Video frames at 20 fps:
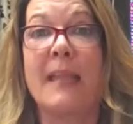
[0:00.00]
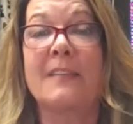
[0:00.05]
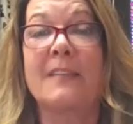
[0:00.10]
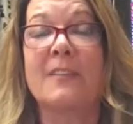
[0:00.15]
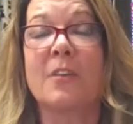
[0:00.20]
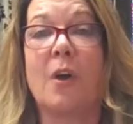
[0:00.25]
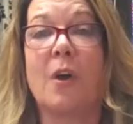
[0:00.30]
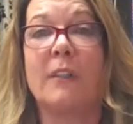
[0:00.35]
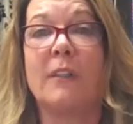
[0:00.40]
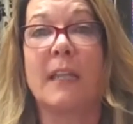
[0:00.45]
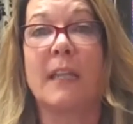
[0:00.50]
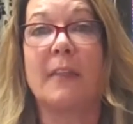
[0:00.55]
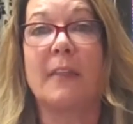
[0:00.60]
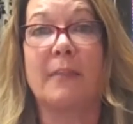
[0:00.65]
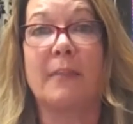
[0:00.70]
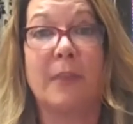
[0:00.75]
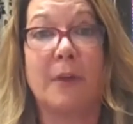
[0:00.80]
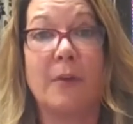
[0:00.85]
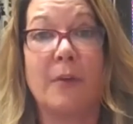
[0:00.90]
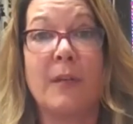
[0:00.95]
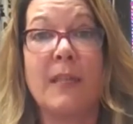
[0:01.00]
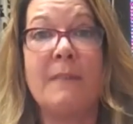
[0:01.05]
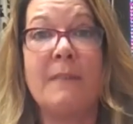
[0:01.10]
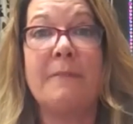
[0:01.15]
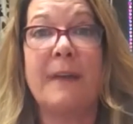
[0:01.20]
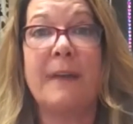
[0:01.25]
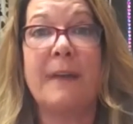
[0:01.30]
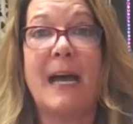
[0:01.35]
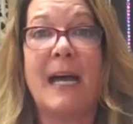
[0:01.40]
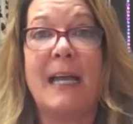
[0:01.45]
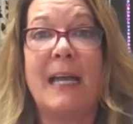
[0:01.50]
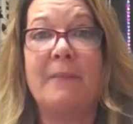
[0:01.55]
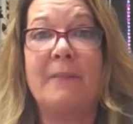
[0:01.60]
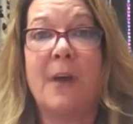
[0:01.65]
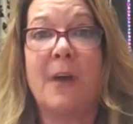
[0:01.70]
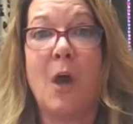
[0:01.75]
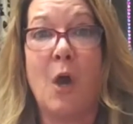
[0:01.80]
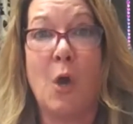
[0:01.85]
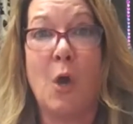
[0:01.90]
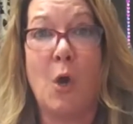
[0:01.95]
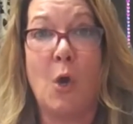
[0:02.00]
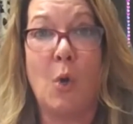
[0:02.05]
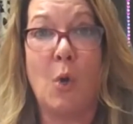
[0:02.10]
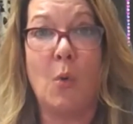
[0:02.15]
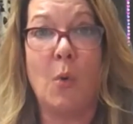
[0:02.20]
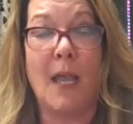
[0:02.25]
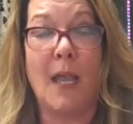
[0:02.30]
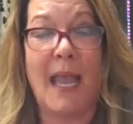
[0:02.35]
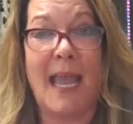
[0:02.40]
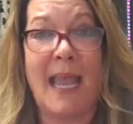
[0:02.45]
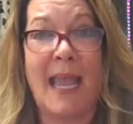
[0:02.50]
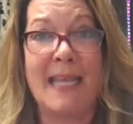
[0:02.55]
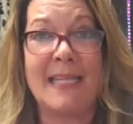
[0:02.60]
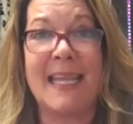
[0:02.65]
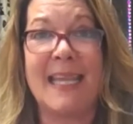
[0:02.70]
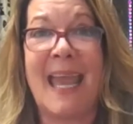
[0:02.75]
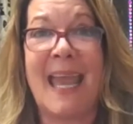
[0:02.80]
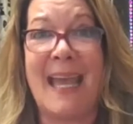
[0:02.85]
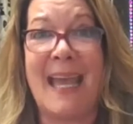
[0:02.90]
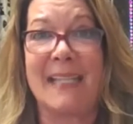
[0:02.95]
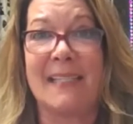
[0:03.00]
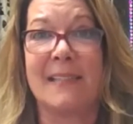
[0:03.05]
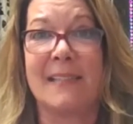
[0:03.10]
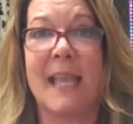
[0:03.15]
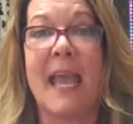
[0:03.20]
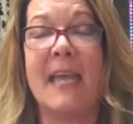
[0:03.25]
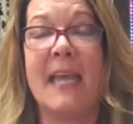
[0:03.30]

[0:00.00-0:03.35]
It's called a 3508S.